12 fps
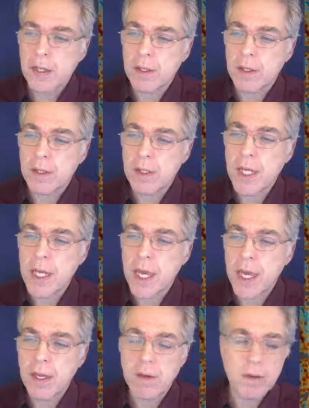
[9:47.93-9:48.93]

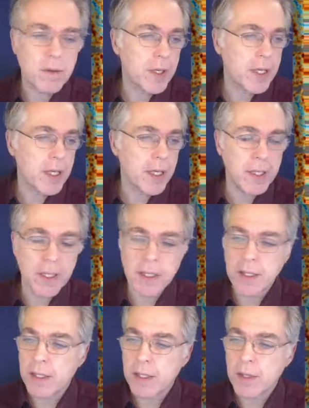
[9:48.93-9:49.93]
decay working in
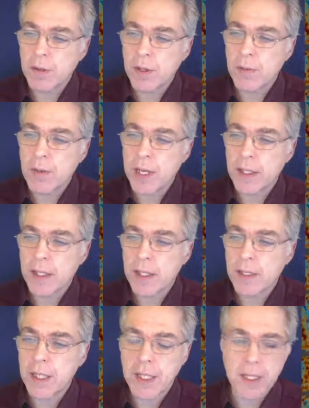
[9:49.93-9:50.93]
the only way that
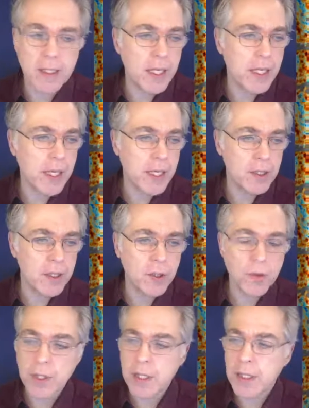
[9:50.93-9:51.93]
it can decay is the
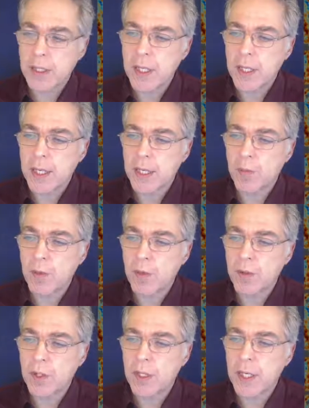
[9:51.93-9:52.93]
neutron can decay into
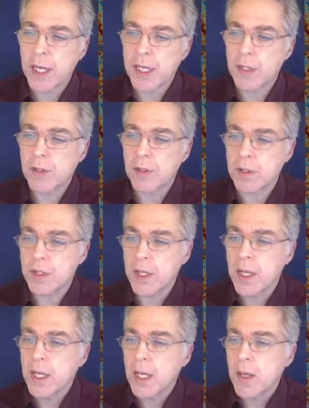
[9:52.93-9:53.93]
proton, electron
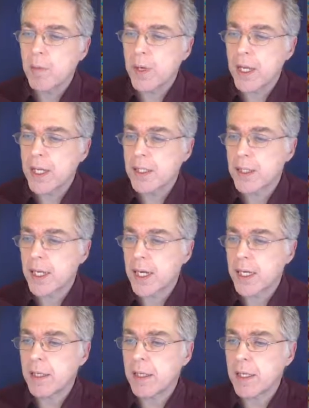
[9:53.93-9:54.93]
plus
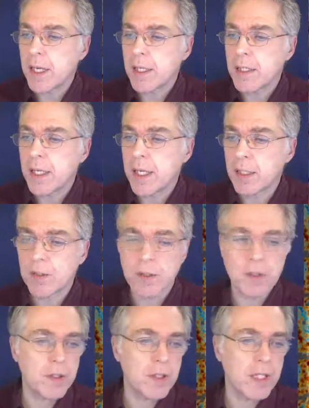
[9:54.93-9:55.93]
an anti-electron
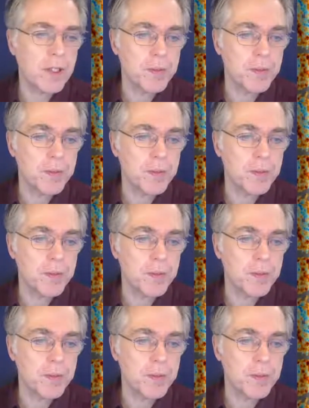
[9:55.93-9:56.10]
neutrino.